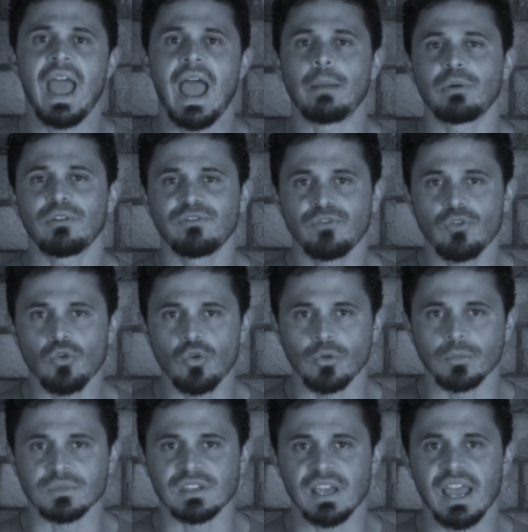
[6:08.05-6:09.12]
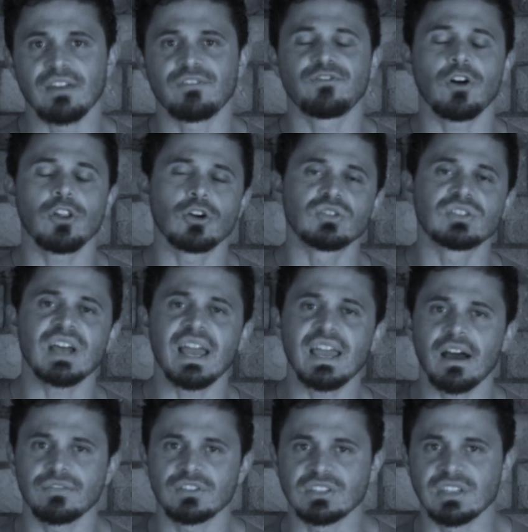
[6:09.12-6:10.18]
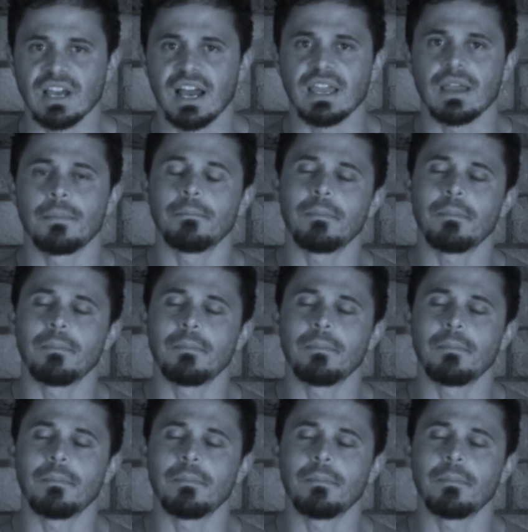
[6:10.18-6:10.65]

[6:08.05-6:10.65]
And performed and followed day after day,